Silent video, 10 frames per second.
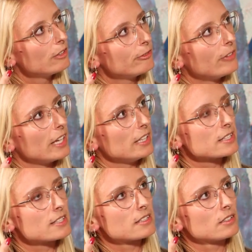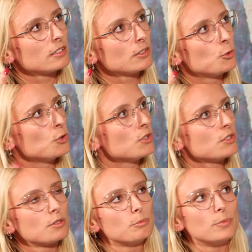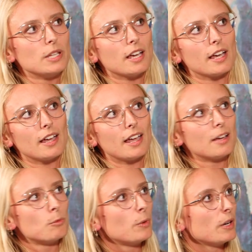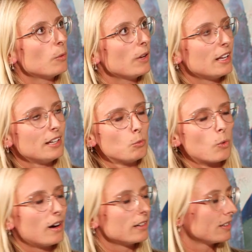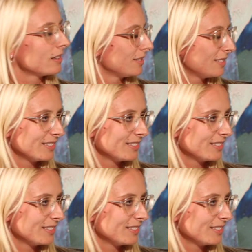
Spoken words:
face could be anyone,